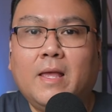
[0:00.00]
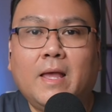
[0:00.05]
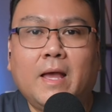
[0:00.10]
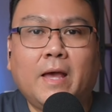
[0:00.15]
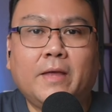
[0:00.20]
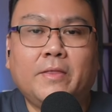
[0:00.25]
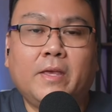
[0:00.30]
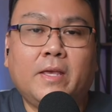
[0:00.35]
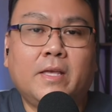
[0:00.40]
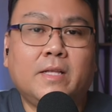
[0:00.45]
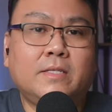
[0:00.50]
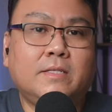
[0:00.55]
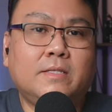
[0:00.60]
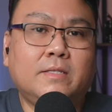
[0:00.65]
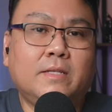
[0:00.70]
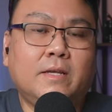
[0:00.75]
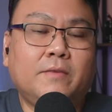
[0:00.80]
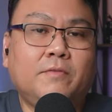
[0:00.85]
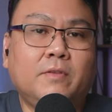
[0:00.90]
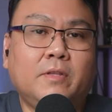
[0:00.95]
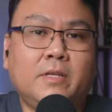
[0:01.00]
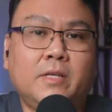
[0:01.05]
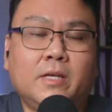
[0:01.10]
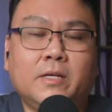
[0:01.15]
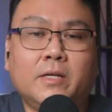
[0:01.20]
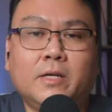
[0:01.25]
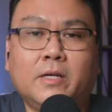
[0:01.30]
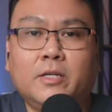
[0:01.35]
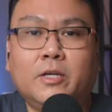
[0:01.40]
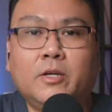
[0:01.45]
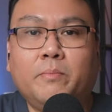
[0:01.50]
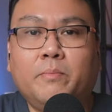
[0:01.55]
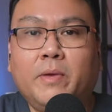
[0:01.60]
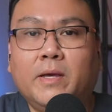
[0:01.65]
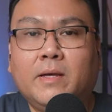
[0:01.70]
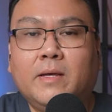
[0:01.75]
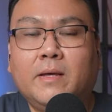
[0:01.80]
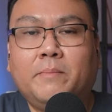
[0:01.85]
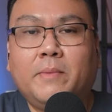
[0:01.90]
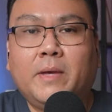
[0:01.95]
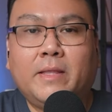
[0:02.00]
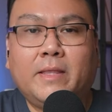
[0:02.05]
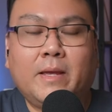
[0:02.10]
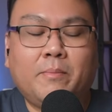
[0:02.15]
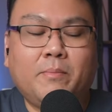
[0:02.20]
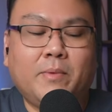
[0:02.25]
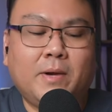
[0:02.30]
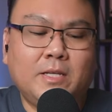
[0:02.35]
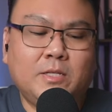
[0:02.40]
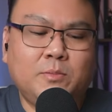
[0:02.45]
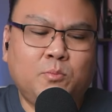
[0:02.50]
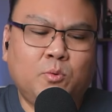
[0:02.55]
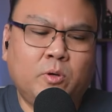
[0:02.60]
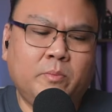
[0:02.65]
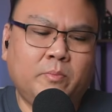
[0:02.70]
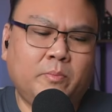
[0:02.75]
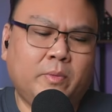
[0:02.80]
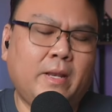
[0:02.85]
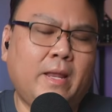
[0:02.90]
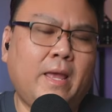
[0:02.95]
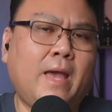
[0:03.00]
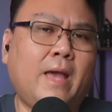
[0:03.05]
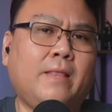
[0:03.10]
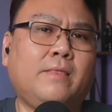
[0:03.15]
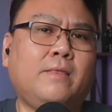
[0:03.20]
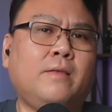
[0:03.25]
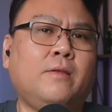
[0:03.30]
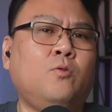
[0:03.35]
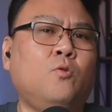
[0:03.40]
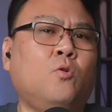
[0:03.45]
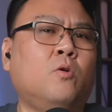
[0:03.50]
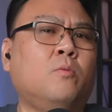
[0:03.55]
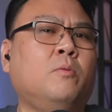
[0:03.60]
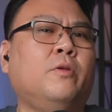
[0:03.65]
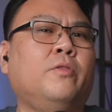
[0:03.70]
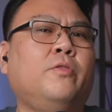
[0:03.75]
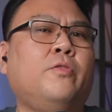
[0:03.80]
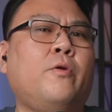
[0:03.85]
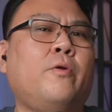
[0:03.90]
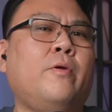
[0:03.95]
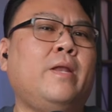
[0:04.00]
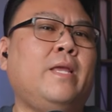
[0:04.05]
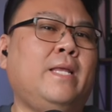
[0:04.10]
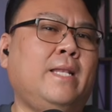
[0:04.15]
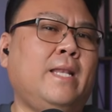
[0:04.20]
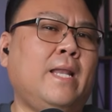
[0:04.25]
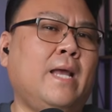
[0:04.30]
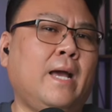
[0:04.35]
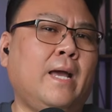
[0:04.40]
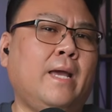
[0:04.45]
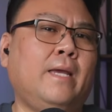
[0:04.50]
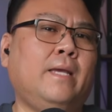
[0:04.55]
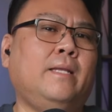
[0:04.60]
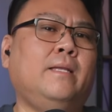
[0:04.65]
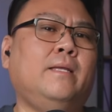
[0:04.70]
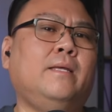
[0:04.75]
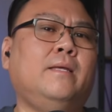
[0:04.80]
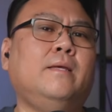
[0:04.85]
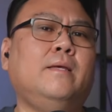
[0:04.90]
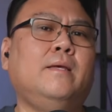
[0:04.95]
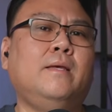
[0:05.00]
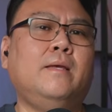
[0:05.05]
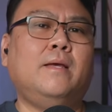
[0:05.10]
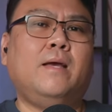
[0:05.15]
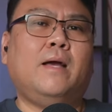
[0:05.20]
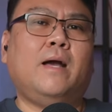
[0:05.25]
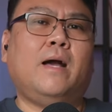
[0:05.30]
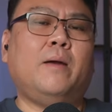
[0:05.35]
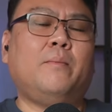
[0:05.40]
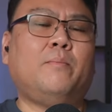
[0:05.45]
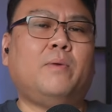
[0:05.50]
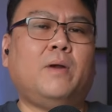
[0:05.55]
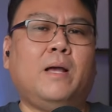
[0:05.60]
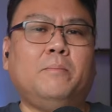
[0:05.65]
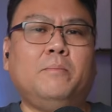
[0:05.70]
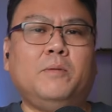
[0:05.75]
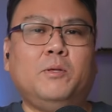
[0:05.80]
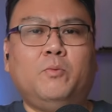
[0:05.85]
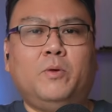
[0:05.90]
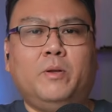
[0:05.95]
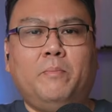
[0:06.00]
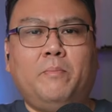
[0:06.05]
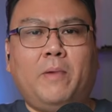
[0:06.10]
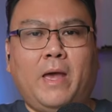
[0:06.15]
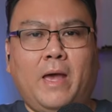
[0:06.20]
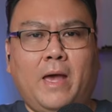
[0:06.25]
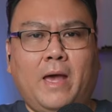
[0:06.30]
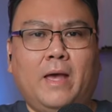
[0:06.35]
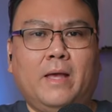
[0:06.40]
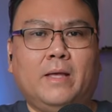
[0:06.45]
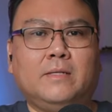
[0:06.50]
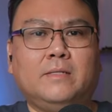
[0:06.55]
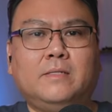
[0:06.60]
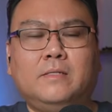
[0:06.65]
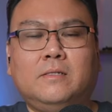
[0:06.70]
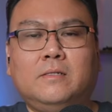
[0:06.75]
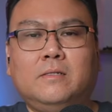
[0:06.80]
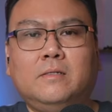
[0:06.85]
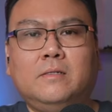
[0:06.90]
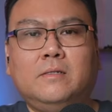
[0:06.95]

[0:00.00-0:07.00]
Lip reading: I think it's definitely a good pickup at that price point. But at the normal 39, I probably would pass.